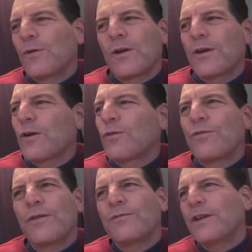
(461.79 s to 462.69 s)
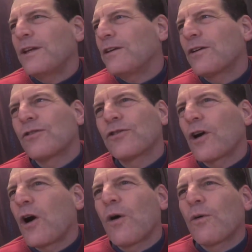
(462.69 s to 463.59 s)
you know 15 years
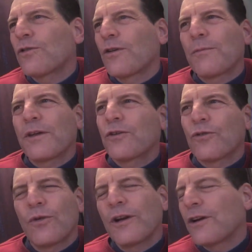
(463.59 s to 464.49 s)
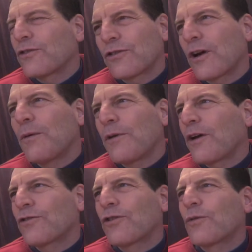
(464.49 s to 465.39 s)
ago or something or 20 years ago i'm
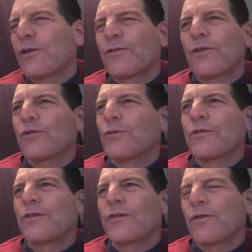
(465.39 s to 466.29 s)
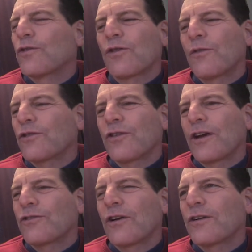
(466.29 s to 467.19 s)
not sure when the first ones first
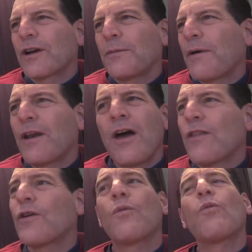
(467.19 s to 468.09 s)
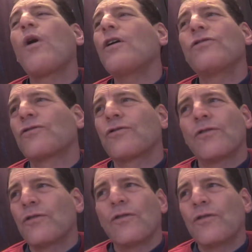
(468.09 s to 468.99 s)
oversight started to come about there was
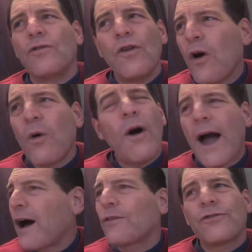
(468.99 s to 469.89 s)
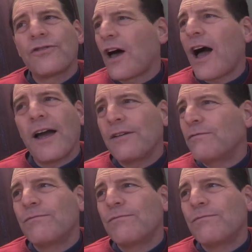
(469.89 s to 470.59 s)
no outside